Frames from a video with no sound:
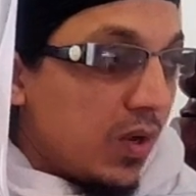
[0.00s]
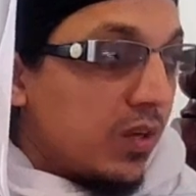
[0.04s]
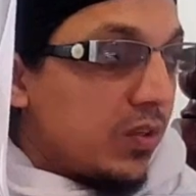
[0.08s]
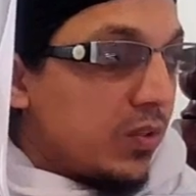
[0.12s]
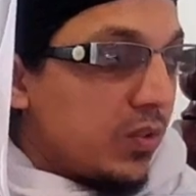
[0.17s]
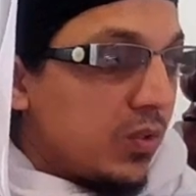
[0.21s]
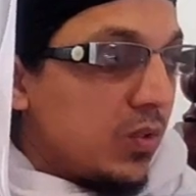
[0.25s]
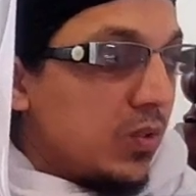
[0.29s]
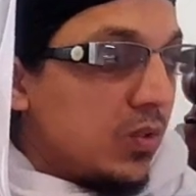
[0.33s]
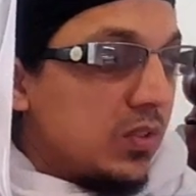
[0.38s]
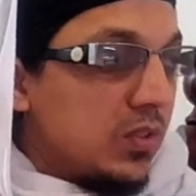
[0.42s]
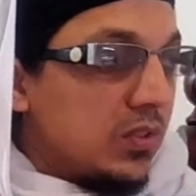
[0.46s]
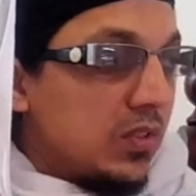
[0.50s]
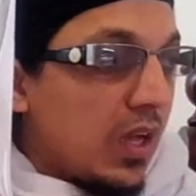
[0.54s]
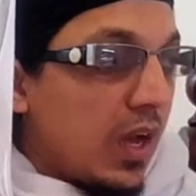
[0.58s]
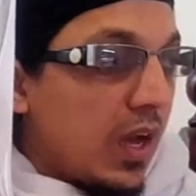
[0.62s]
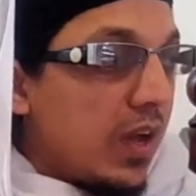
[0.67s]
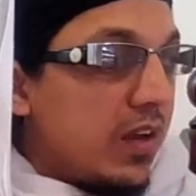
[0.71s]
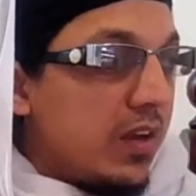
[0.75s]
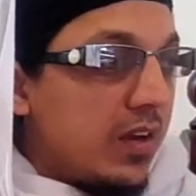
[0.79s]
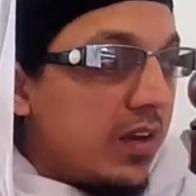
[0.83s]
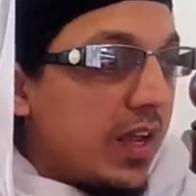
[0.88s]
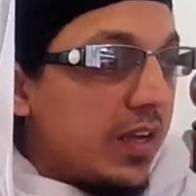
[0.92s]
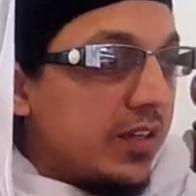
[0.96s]
do not use
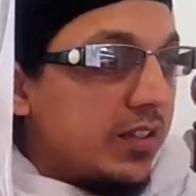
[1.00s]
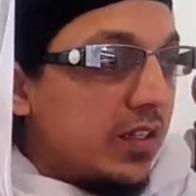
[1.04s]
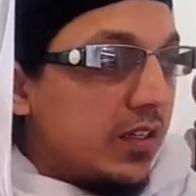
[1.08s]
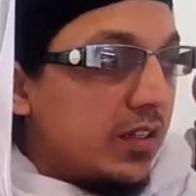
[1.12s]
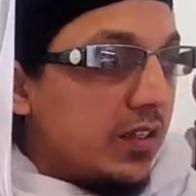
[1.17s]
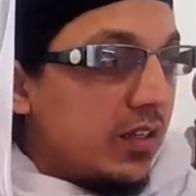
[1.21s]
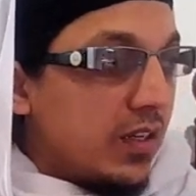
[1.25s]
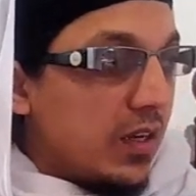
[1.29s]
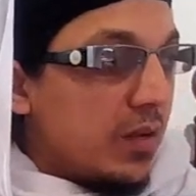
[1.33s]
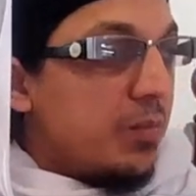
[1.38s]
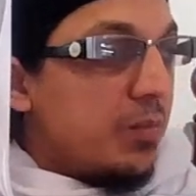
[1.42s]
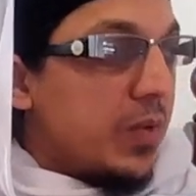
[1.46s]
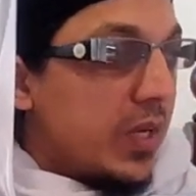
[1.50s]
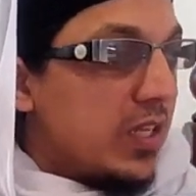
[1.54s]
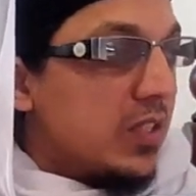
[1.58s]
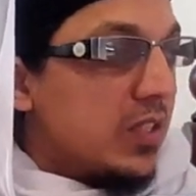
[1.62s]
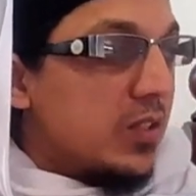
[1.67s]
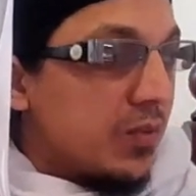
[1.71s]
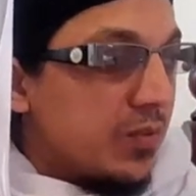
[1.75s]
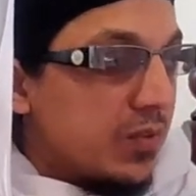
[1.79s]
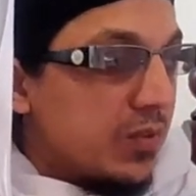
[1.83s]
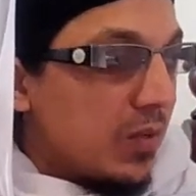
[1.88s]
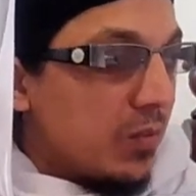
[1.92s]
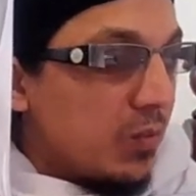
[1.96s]
unlettered in the
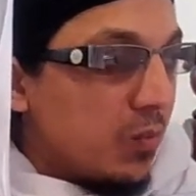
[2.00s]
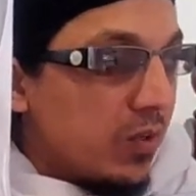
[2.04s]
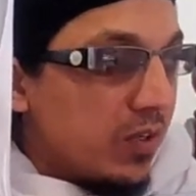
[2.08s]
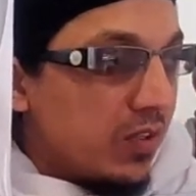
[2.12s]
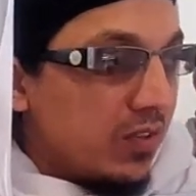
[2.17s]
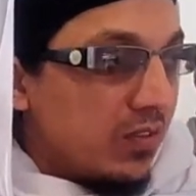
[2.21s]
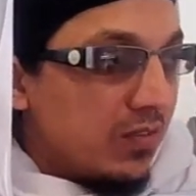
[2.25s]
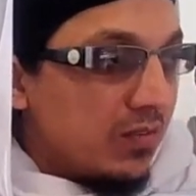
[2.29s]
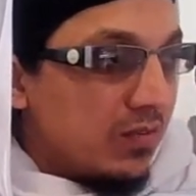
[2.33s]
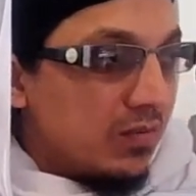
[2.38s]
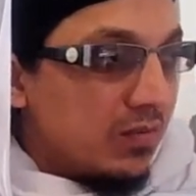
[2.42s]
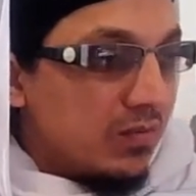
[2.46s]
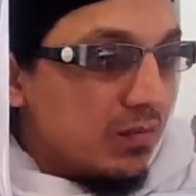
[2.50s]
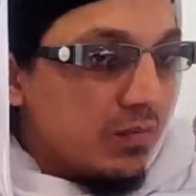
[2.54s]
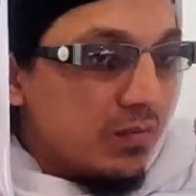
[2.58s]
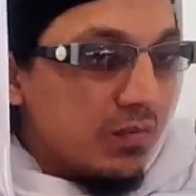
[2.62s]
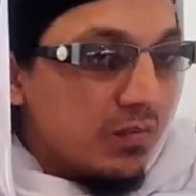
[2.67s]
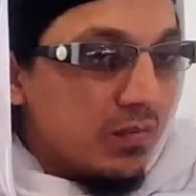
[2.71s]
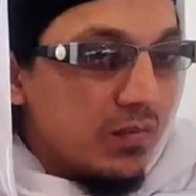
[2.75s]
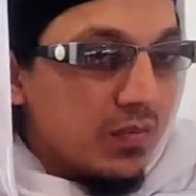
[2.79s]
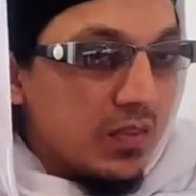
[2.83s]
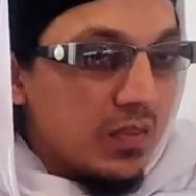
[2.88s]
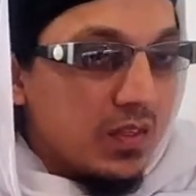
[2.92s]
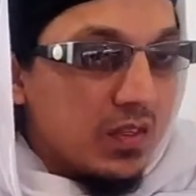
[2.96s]
praise of someone,
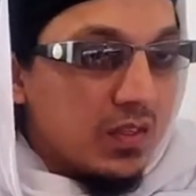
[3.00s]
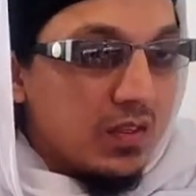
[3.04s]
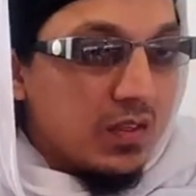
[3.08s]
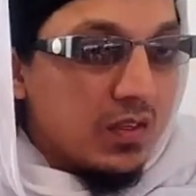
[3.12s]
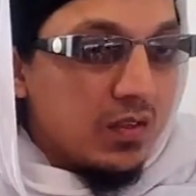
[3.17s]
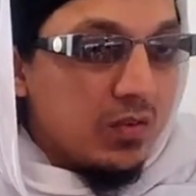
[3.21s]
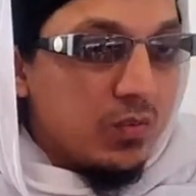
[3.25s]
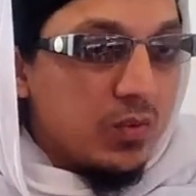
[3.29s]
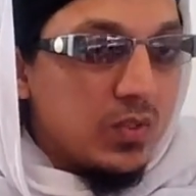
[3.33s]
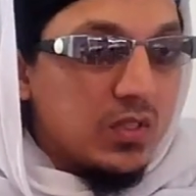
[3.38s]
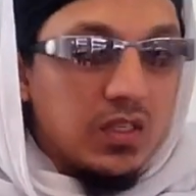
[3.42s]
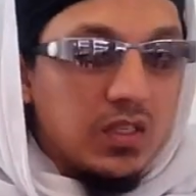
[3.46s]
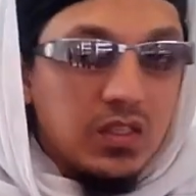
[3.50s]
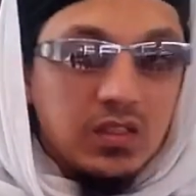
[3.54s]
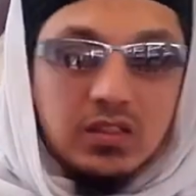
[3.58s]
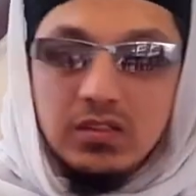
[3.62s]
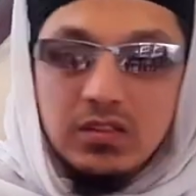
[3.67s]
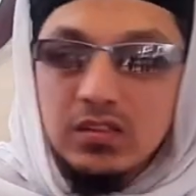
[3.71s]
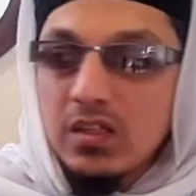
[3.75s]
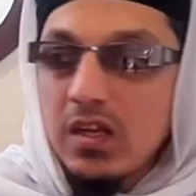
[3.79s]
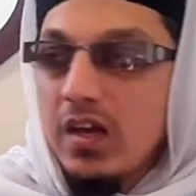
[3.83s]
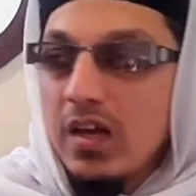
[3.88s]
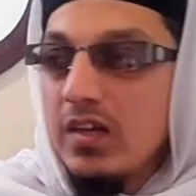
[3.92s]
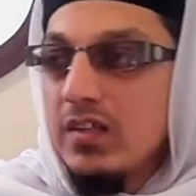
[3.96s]
if we say
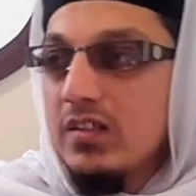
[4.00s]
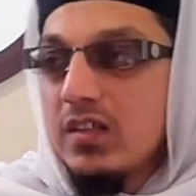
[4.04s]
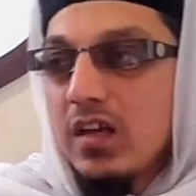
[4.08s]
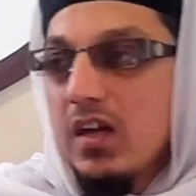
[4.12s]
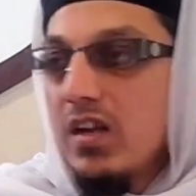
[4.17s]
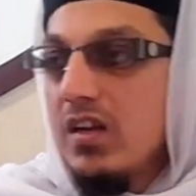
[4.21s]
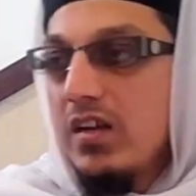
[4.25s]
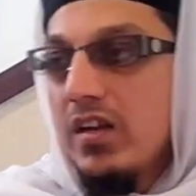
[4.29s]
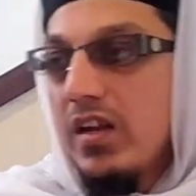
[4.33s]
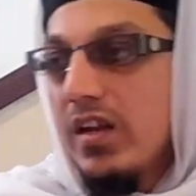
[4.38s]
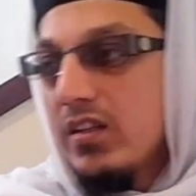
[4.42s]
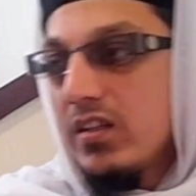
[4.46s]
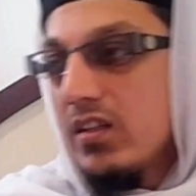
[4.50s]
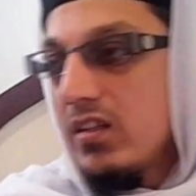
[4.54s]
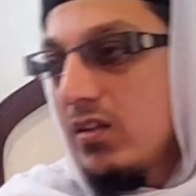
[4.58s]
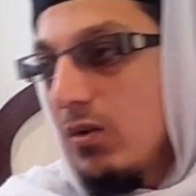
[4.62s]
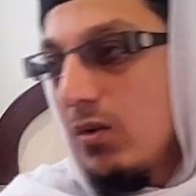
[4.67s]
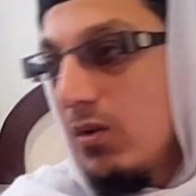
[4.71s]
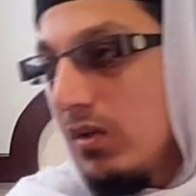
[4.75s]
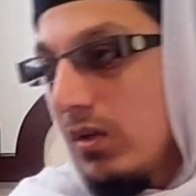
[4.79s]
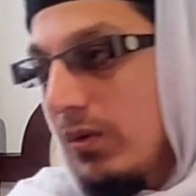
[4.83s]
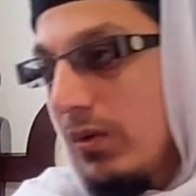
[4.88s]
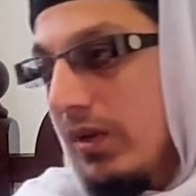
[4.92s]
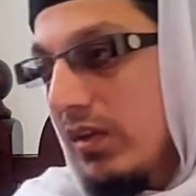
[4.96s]
this guy is unlettered,
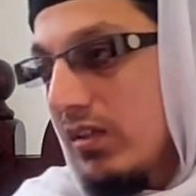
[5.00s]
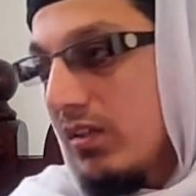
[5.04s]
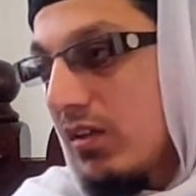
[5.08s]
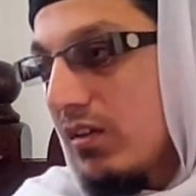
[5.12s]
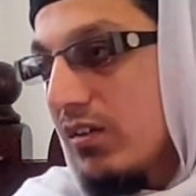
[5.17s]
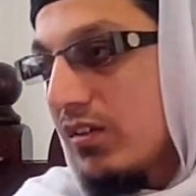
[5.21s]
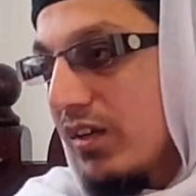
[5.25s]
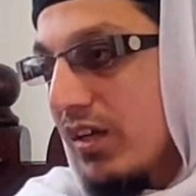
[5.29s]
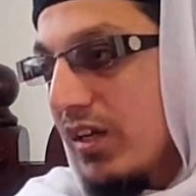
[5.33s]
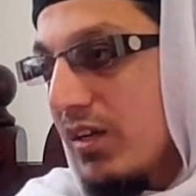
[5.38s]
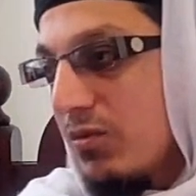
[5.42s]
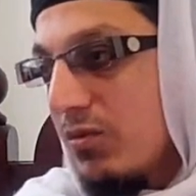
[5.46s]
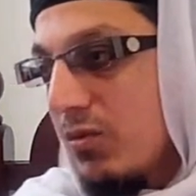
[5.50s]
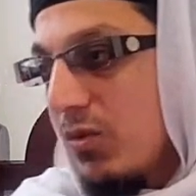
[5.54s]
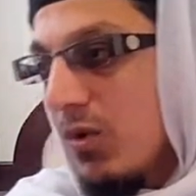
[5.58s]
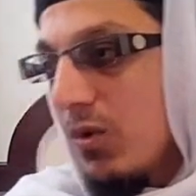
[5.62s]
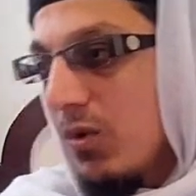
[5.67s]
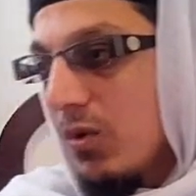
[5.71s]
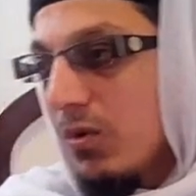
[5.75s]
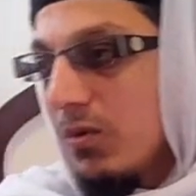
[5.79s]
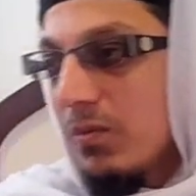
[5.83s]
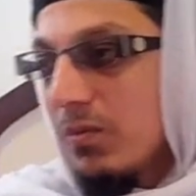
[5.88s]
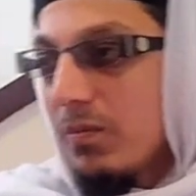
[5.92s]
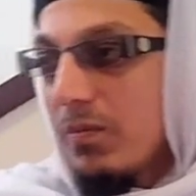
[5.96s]
he only went to grade
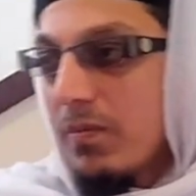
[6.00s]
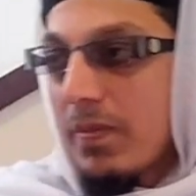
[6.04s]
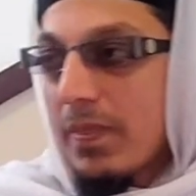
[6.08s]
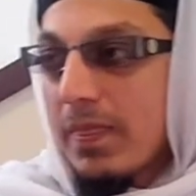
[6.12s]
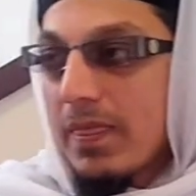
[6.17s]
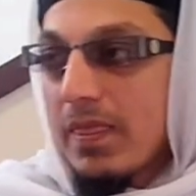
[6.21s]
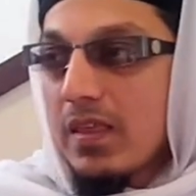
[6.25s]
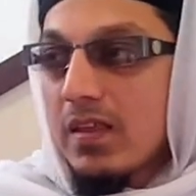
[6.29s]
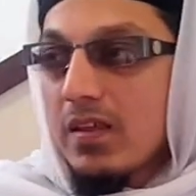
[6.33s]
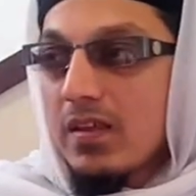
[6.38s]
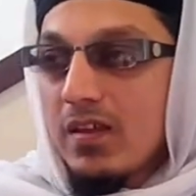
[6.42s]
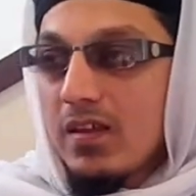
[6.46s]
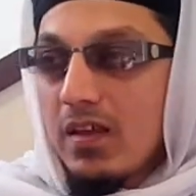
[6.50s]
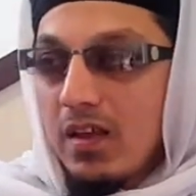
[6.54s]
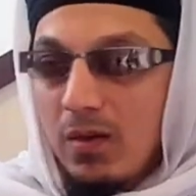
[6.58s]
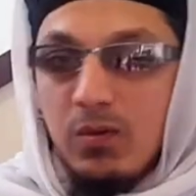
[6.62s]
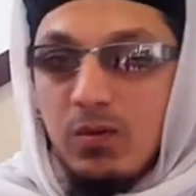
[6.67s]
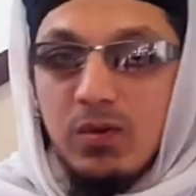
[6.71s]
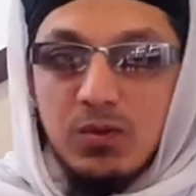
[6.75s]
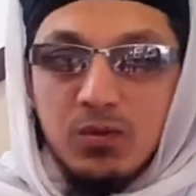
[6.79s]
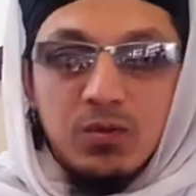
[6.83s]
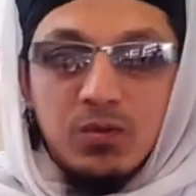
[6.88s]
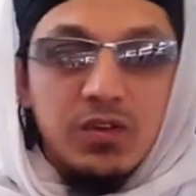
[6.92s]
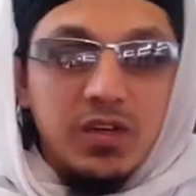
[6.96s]
4.
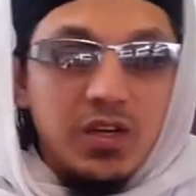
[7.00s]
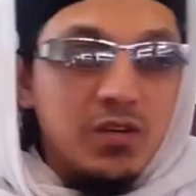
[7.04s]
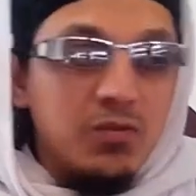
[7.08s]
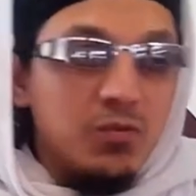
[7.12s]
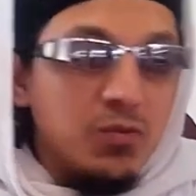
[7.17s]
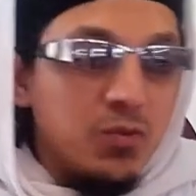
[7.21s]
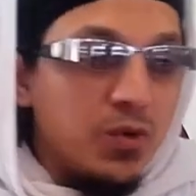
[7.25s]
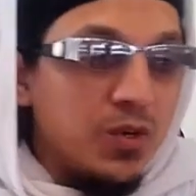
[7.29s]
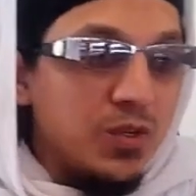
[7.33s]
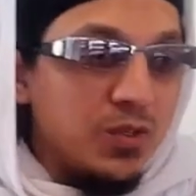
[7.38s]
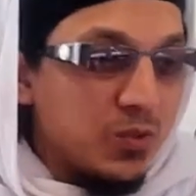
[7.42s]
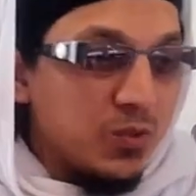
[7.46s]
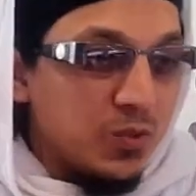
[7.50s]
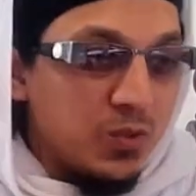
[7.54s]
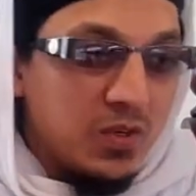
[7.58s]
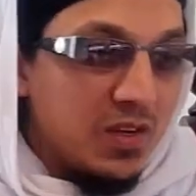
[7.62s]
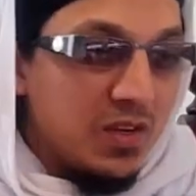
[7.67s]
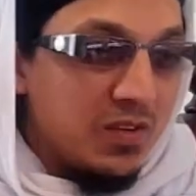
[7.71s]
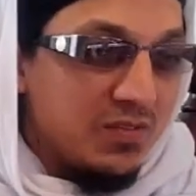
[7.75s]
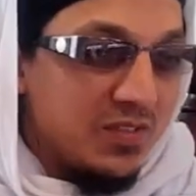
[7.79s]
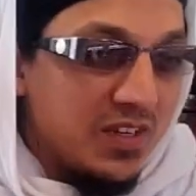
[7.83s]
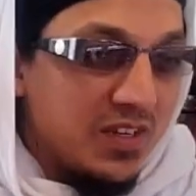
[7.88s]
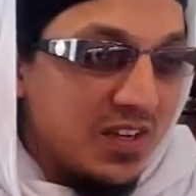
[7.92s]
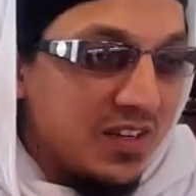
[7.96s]
I went to grade 4 in
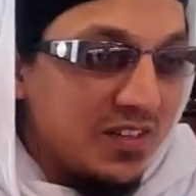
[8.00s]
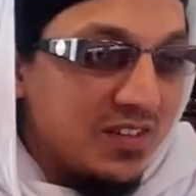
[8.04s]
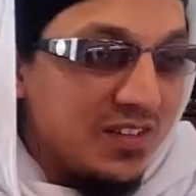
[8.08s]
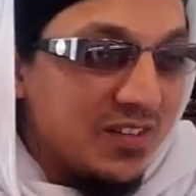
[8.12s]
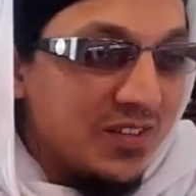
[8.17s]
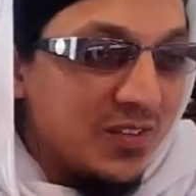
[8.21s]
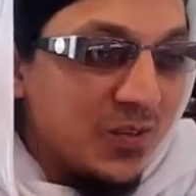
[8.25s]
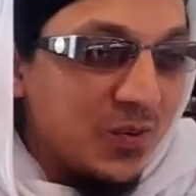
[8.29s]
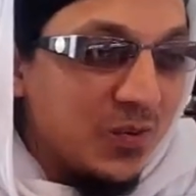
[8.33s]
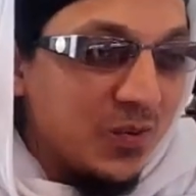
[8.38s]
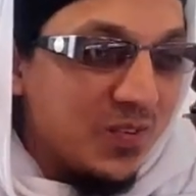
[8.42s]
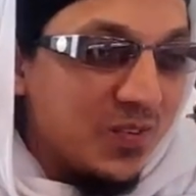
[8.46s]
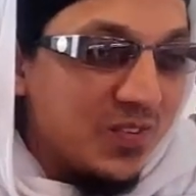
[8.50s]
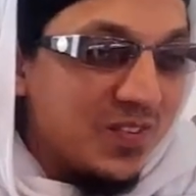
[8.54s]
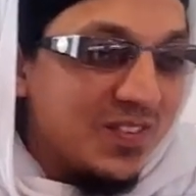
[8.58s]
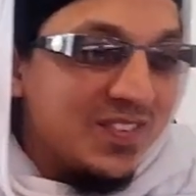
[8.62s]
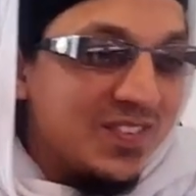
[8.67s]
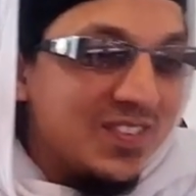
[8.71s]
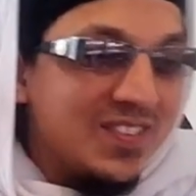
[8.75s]
school, after I didn't go.